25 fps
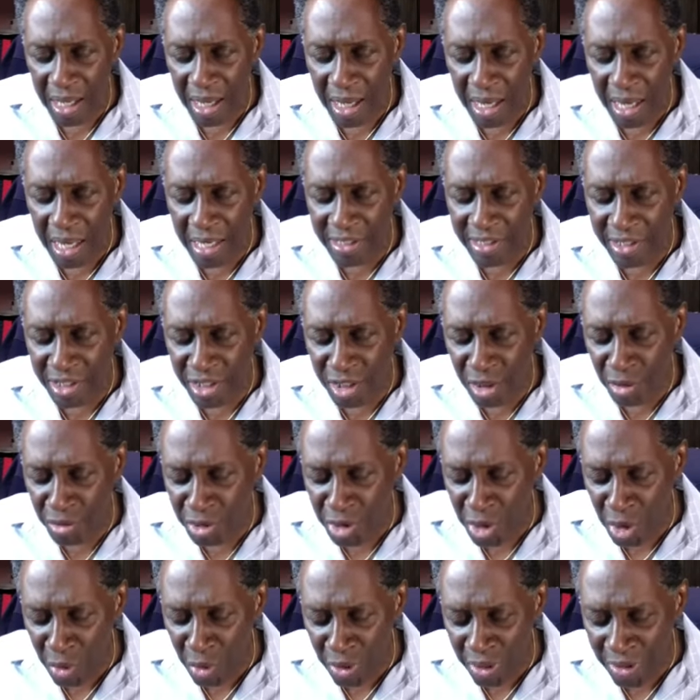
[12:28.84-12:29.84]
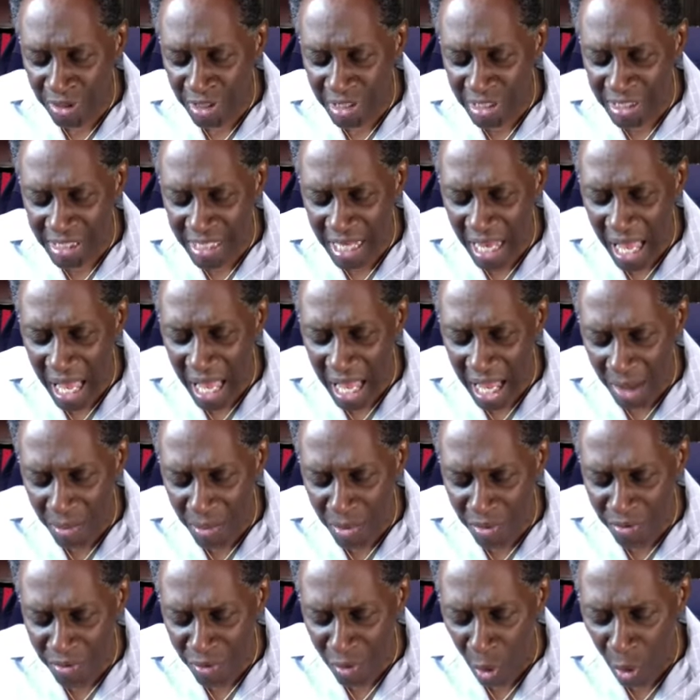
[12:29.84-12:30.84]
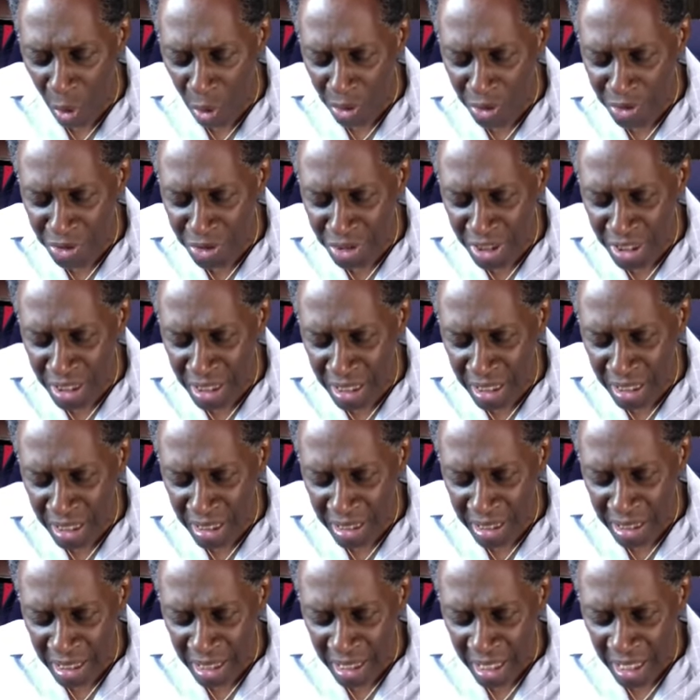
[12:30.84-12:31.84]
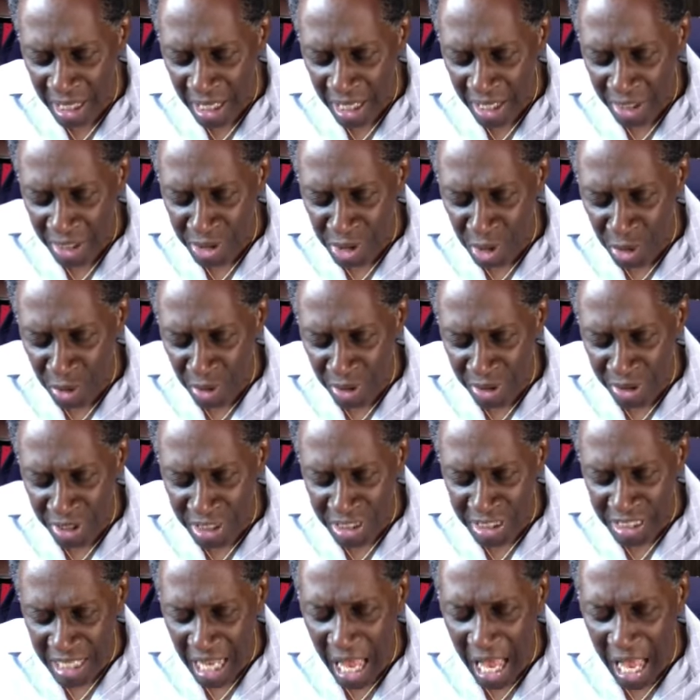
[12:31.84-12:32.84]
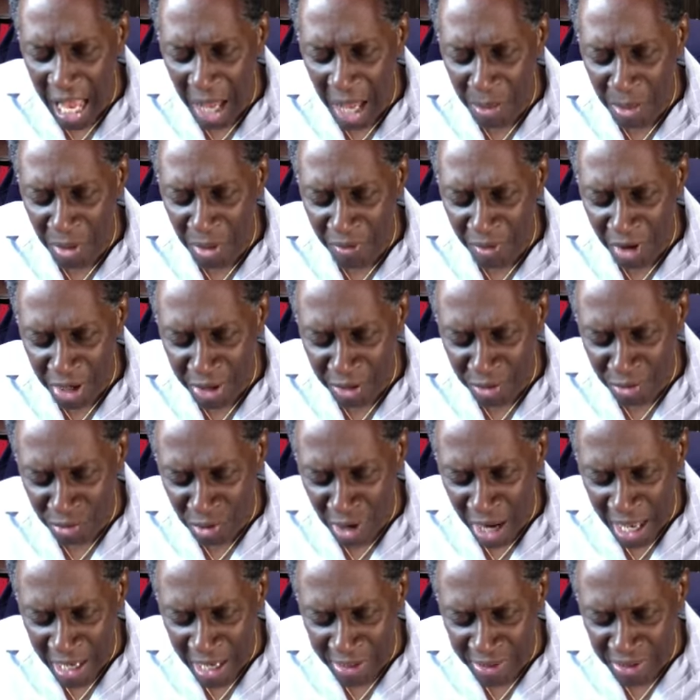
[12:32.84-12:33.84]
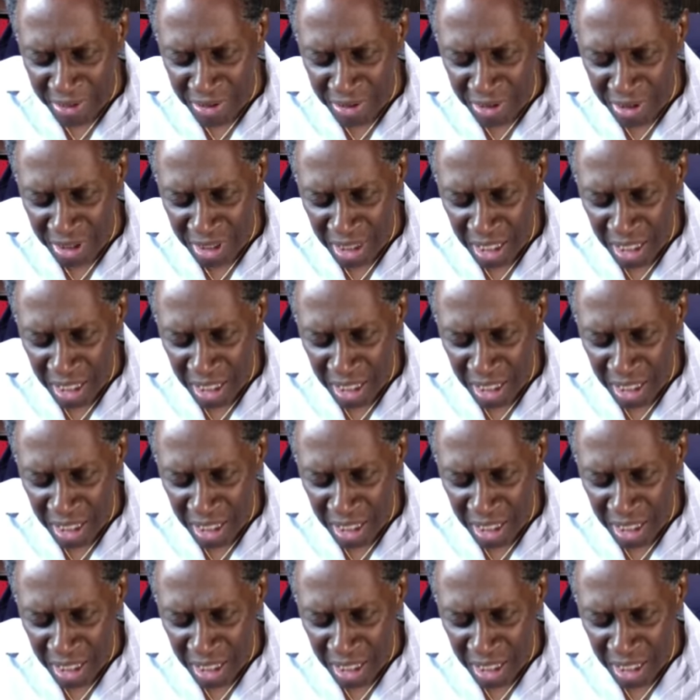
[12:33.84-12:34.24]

And so during this time of quarantine, during this time of unrest,